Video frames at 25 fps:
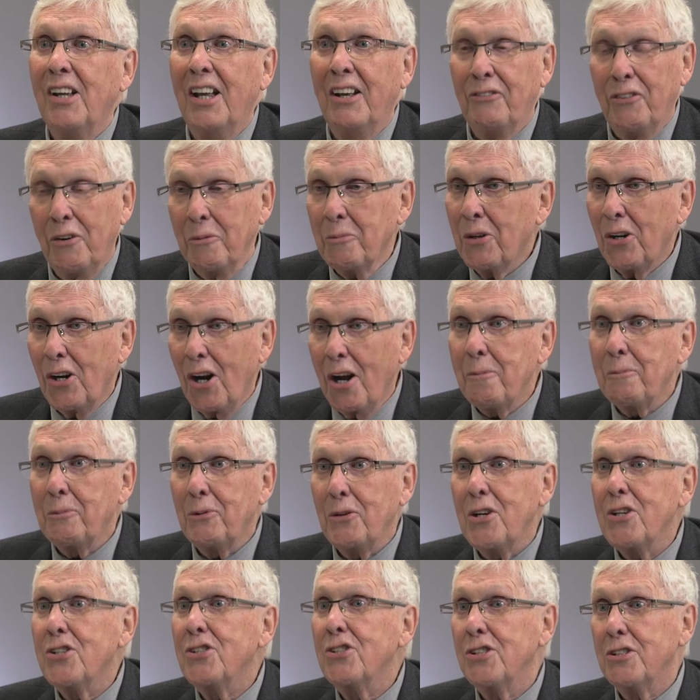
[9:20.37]
from an
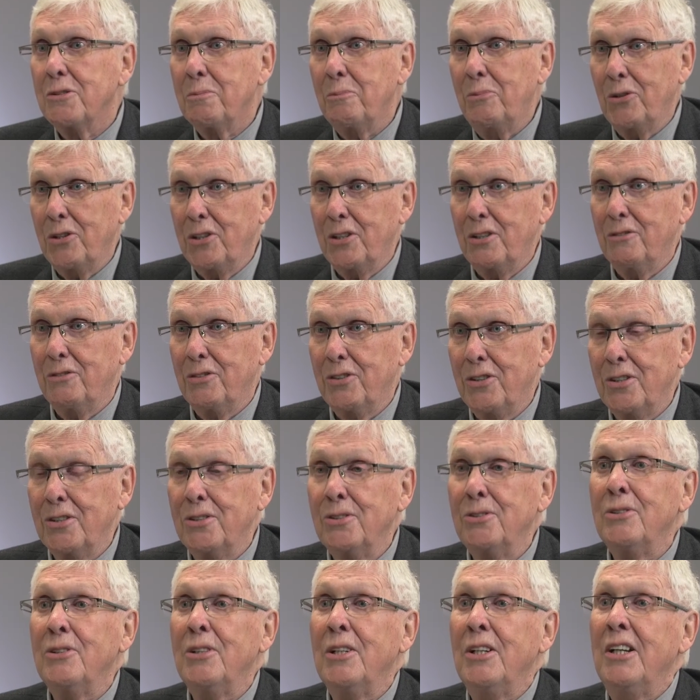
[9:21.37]
operations point of
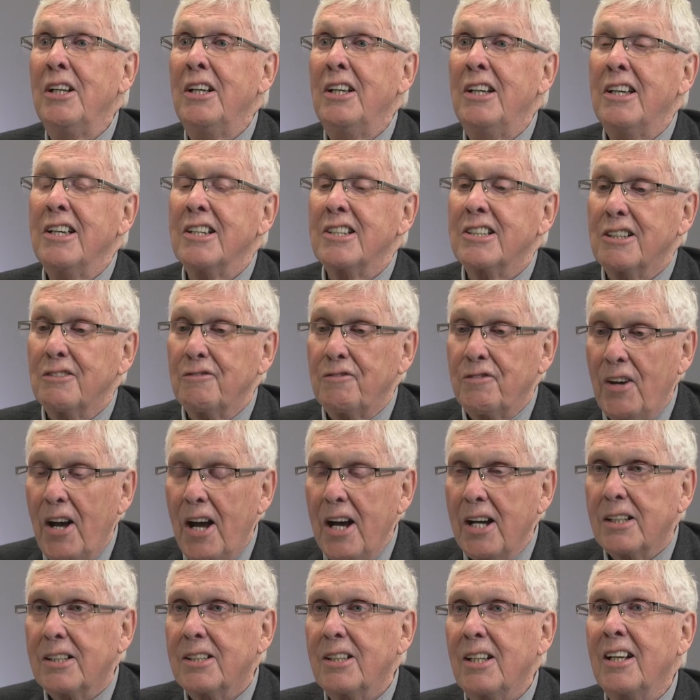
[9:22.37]
view is the
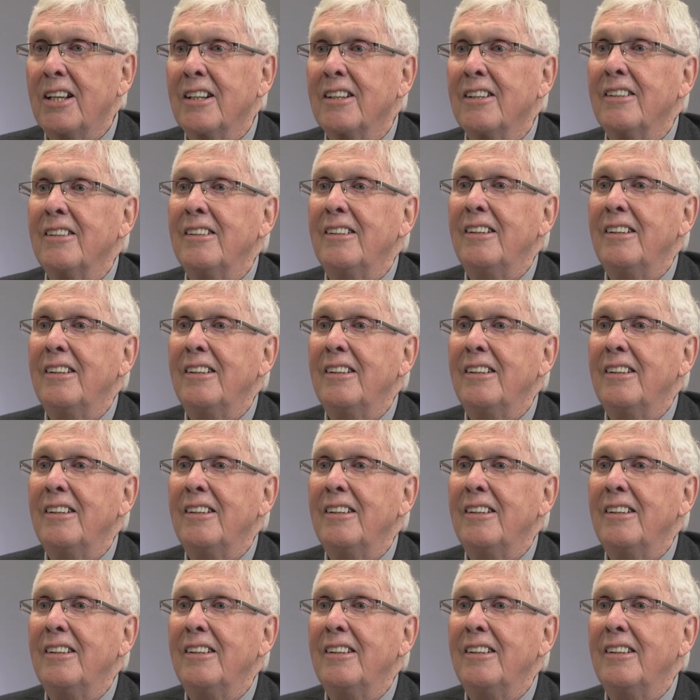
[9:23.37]
fact that